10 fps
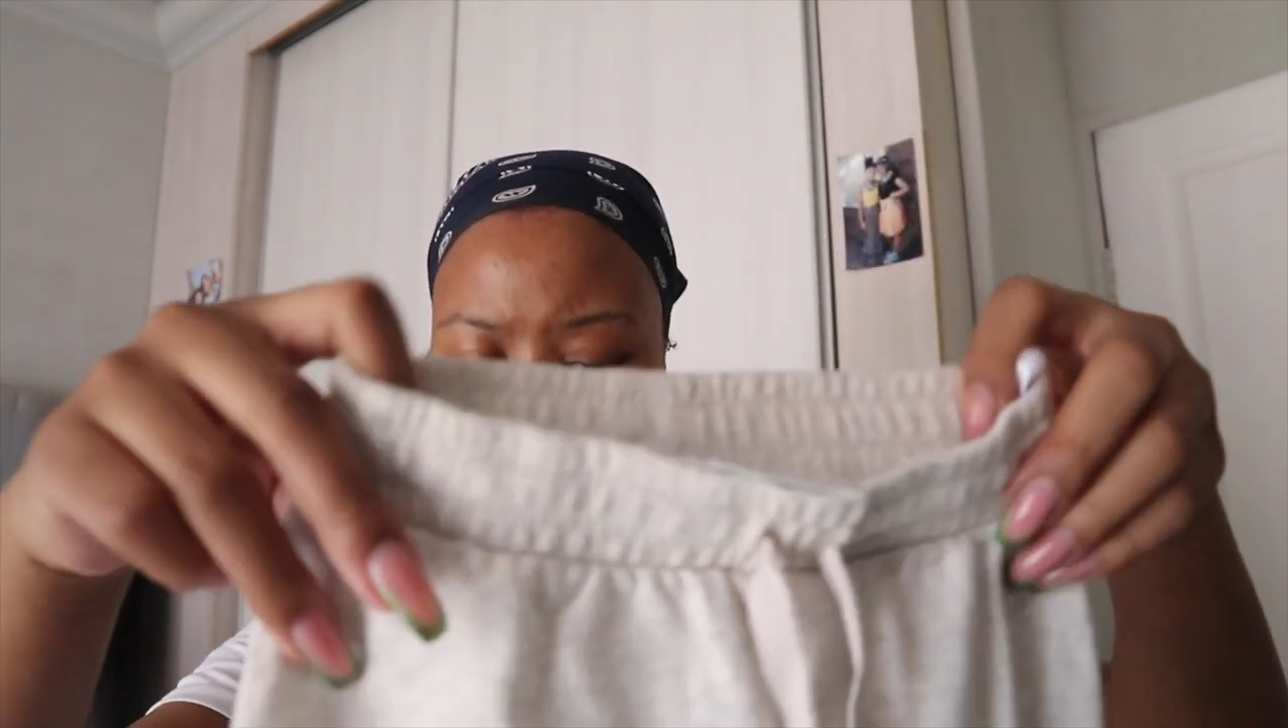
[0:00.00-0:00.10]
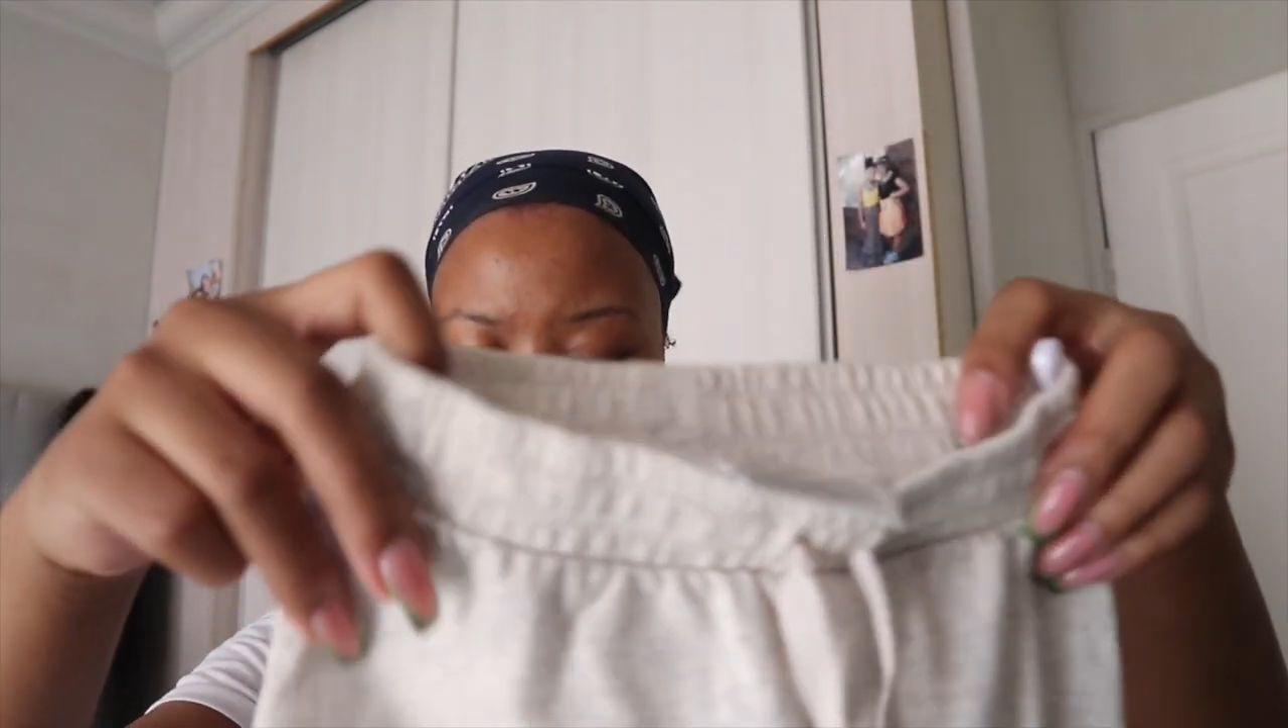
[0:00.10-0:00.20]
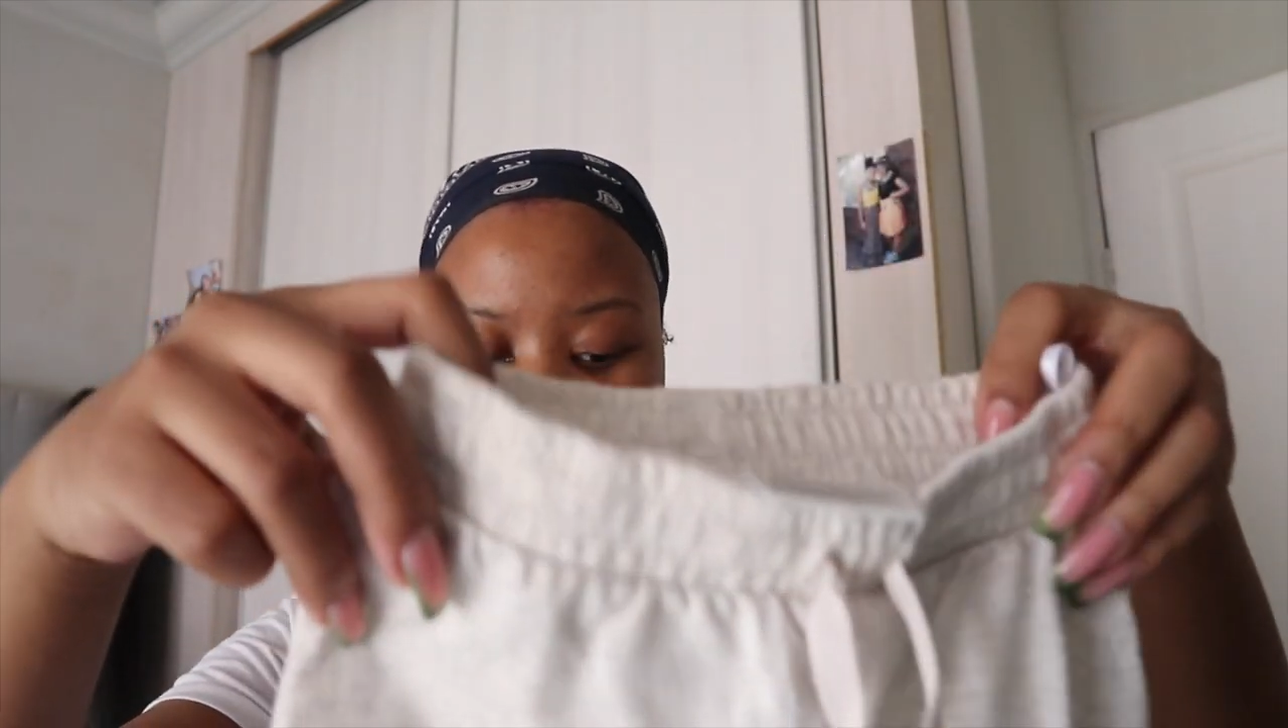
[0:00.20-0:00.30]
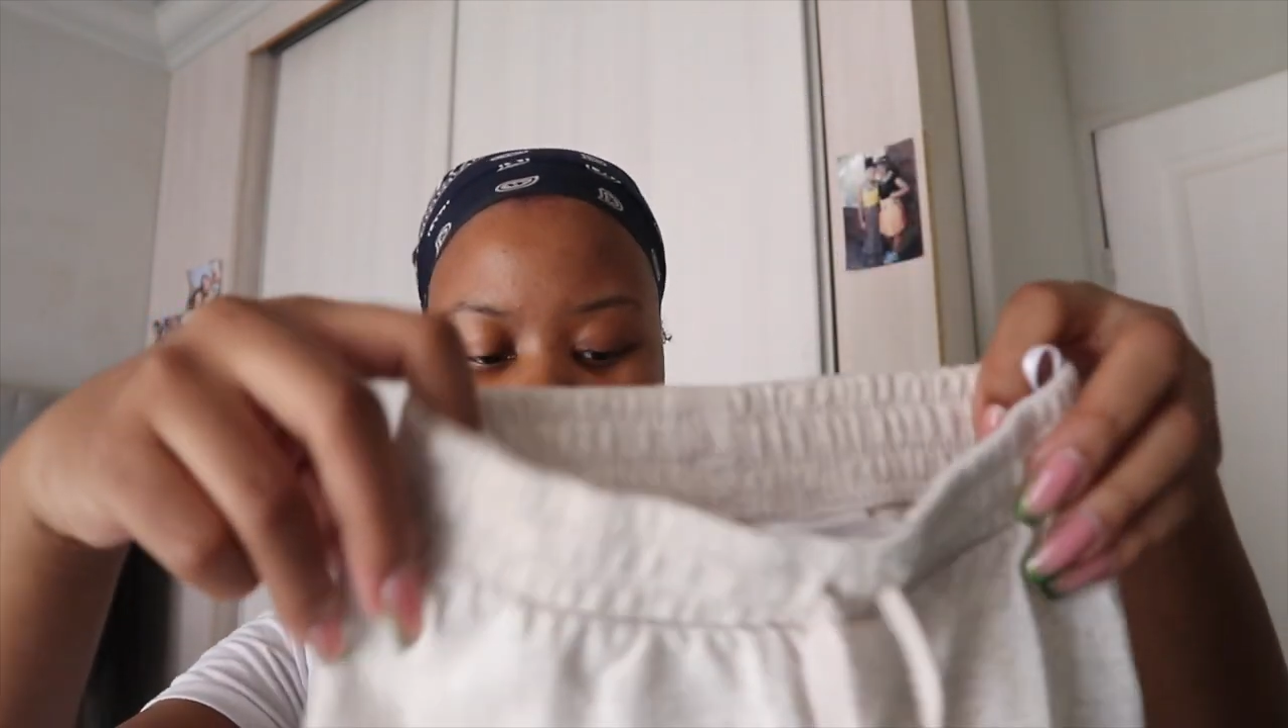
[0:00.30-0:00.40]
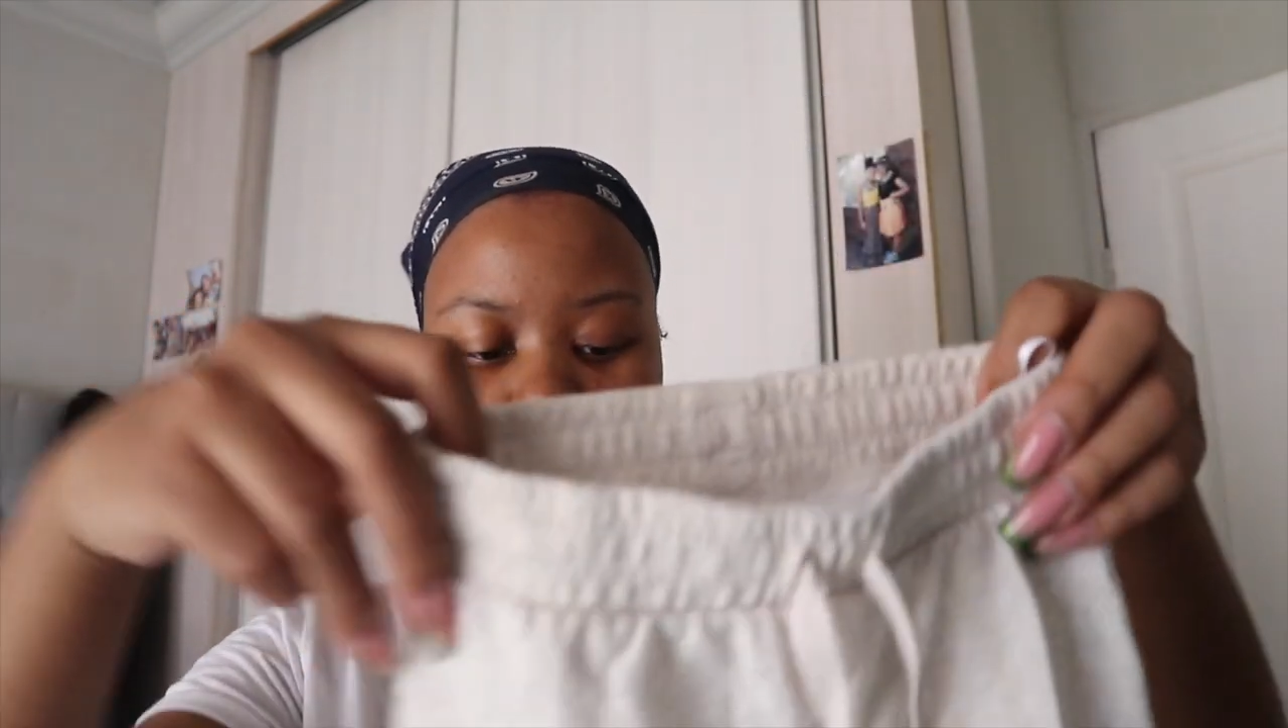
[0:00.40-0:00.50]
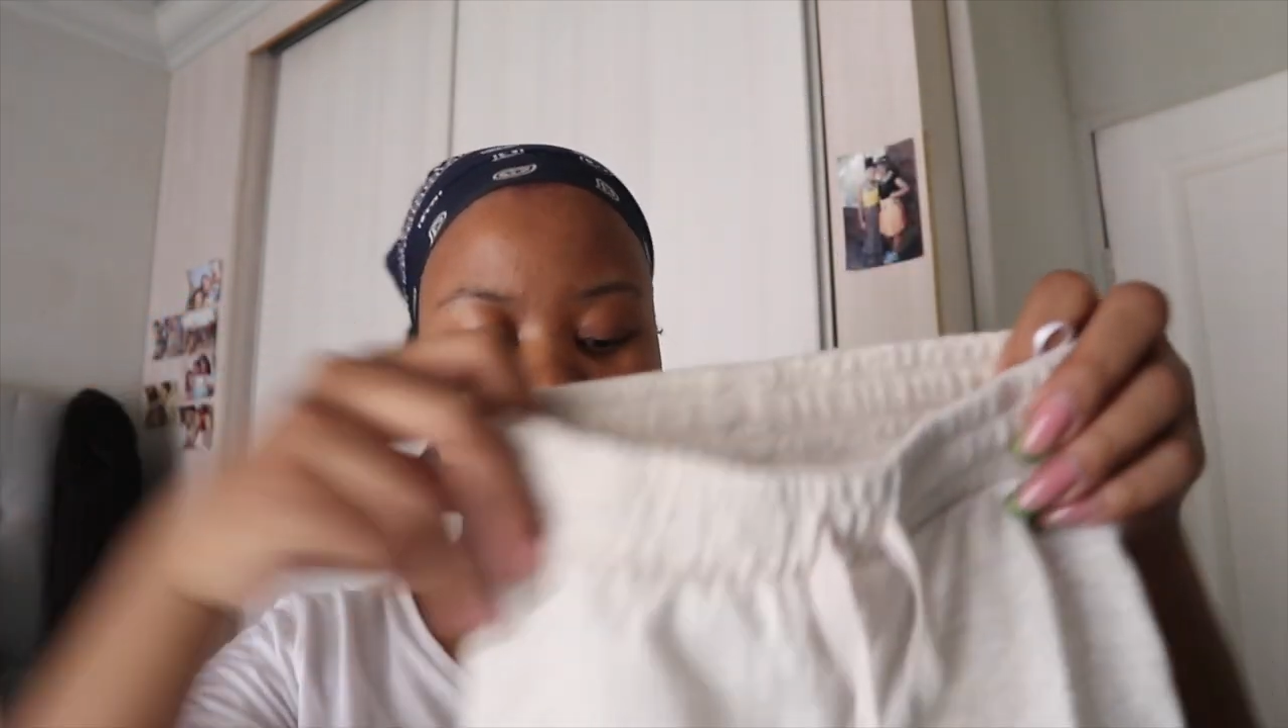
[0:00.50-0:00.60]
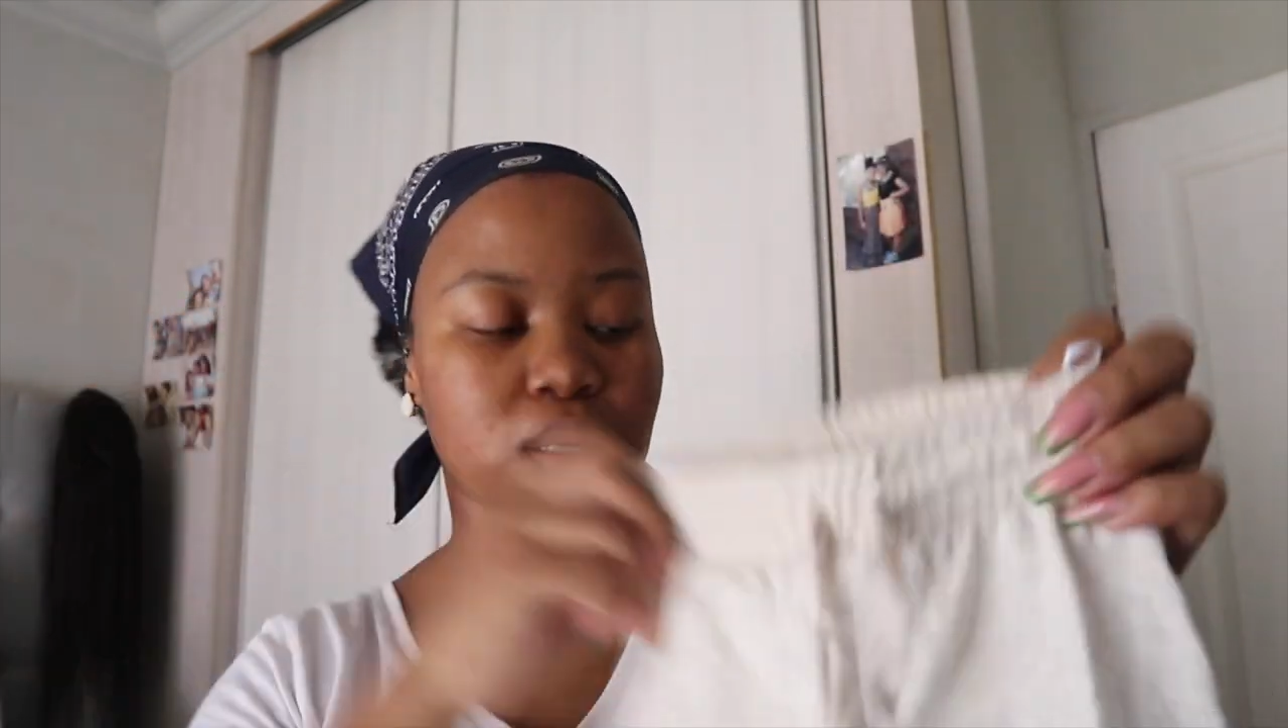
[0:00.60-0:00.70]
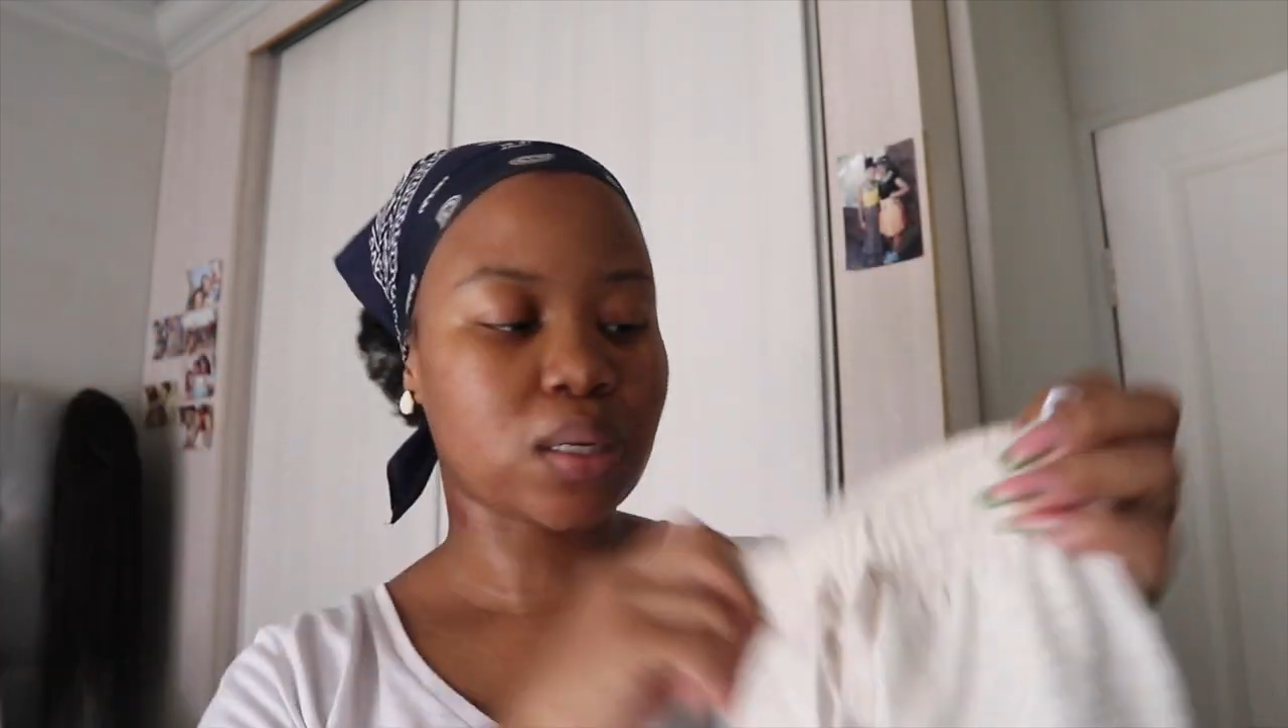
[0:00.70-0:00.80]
I get these?